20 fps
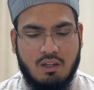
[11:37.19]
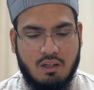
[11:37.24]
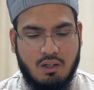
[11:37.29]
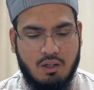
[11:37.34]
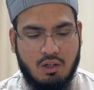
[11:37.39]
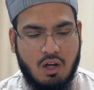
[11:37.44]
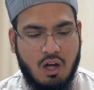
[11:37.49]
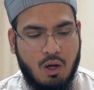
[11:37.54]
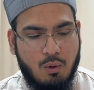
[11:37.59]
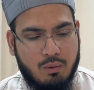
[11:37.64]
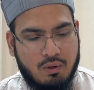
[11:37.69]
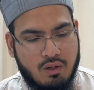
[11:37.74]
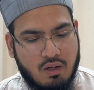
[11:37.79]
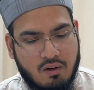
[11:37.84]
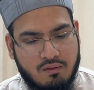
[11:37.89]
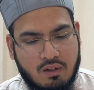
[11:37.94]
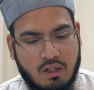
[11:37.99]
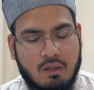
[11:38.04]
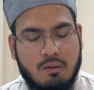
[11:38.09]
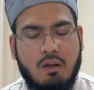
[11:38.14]
You know how we're
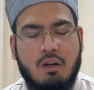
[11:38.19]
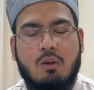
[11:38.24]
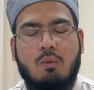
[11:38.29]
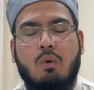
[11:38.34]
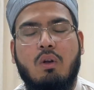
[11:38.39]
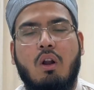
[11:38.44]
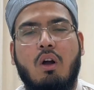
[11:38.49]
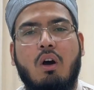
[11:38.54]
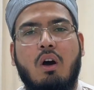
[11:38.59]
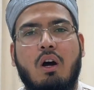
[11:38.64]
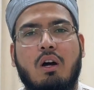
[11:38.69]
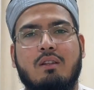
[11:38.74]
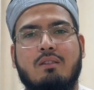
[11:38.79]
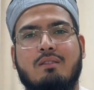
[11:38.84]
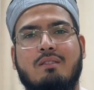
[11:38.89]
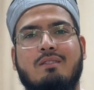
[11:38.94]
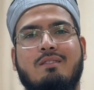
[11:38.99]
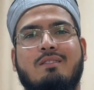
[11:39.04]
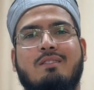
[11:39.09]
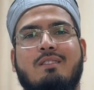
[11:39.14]
covering Al-Waraqāt?